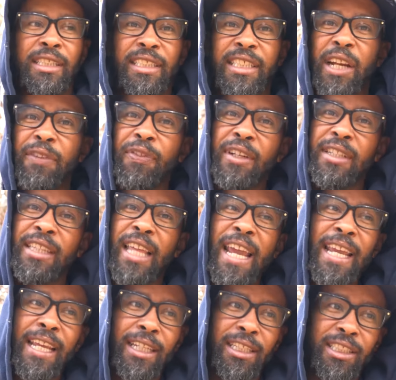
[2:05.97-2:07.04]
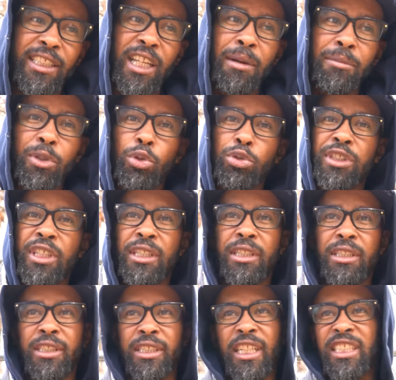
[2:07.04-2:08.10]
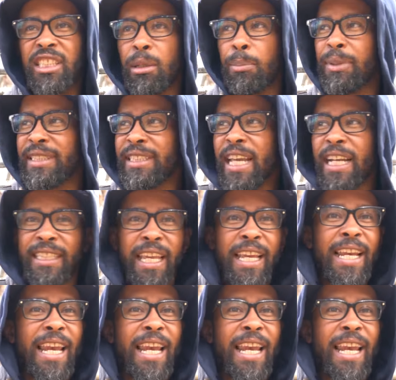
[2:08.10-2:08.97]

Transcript: different things. Some use it just to protect their